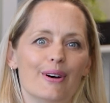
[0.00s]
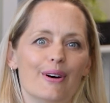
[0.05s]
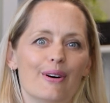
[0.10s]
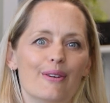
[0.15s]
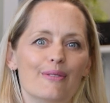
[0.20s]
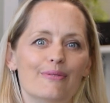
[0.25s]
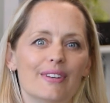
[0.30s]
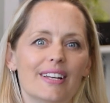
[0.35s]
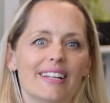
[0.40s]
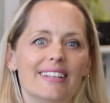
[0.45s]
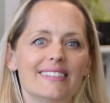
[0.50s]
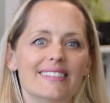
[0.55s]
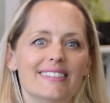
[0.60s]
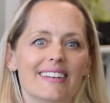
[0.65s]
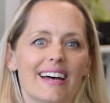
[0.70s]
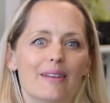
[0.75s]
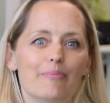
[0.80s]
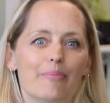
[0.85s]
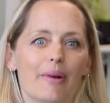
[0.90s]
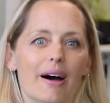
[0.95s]
of
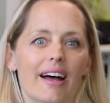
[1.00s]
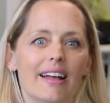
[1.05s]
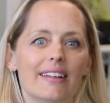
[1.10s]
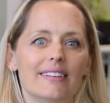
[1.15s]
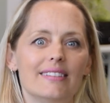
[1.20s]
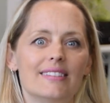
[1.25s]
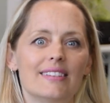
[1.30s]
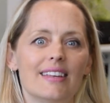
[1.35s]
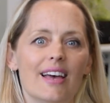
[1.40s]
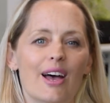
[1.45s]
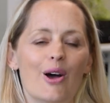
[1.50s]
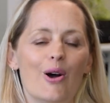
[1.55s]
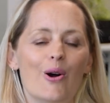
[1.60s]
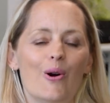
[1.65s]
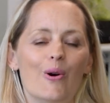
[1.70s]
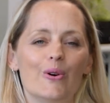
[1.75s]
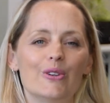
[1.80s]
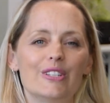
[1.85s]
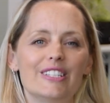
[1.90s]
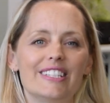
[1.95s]
Insight Bites,
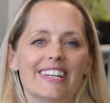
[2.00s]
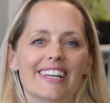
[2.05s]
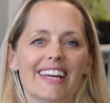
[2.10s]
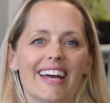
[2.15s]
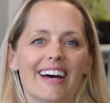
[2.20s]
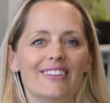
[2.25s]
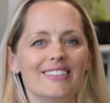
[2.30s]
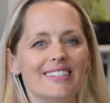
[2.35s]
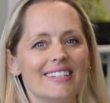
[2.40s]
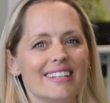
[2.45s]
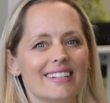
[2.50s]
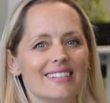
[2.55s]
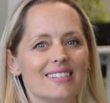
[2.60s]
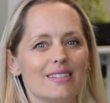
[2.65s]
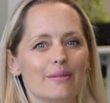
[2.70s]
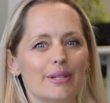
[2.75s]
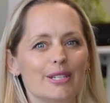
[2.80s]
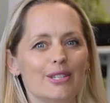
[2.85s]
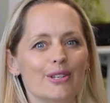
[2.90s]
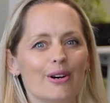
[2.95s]
or check out
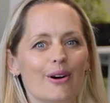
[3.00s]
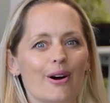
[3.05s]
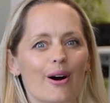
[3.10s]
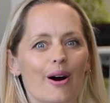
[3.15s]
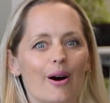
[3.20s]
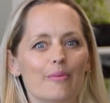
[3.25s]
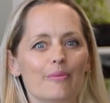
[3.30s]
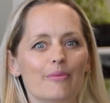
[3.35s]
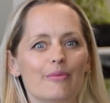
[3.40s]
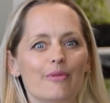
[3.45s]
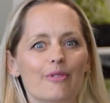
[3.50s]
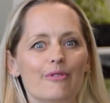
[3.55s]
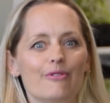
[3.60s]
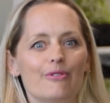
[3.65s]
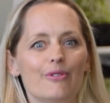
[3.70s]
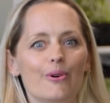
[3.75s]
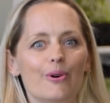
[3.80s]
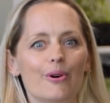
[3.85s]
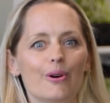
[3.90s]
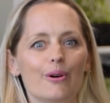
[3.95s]
Dexibit.com
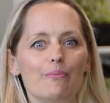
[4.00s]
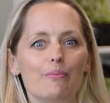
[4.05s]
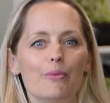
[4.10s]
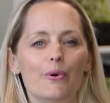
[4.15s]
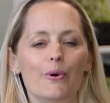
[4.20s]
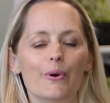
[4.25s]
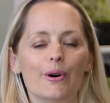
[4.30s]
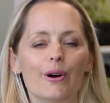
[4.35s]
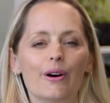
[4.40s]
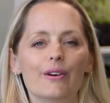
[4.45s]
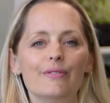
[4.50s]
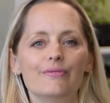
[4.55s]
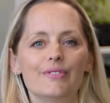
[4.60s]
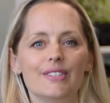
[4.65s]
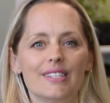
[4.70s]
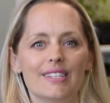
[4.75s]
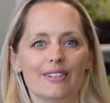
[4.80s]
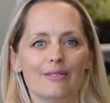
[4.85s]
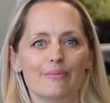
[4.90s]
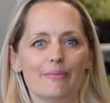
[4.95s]
for more on
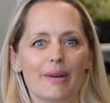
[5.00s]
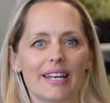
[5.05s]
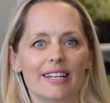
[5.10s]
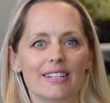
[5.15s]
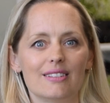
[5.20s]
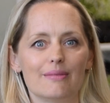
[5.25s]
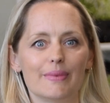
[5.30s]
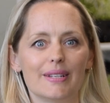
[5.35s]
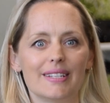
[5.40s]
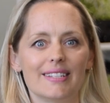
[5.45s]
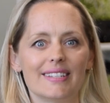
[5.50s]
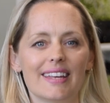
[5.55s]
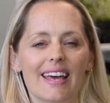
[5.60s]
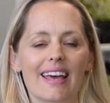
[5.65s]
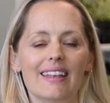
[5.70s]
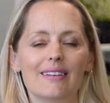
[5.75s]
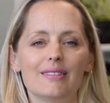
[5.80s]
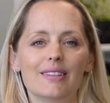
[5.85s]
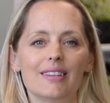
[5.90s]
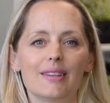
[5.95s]
visitor management
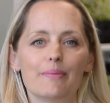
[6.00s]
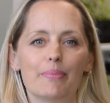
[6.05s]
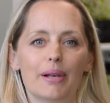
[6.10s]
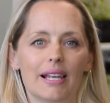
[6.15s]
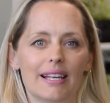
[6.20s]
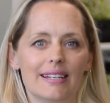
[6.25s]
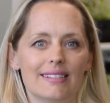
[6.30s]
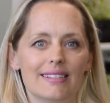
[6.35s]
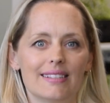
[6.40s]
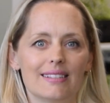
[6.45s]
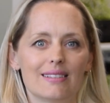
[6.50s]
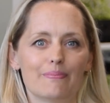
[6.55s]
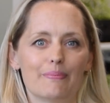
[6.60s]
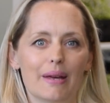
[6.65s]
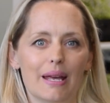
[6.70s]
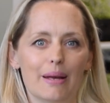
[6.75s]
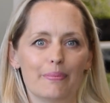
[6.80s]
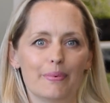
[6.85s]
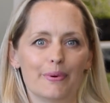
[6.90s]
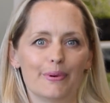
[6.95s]
and the places
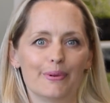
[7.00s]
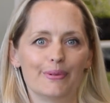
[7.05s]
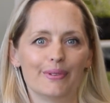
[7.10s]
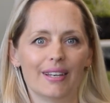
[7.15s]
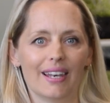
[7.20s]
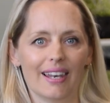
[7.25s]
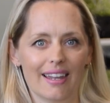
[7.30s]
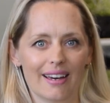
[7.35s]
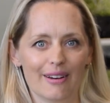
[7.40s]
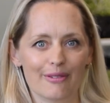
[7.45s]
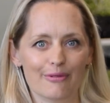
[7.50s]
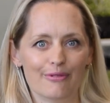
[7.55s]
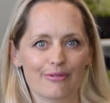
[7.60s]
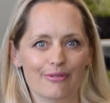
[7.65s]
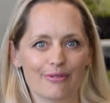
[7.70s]
people love.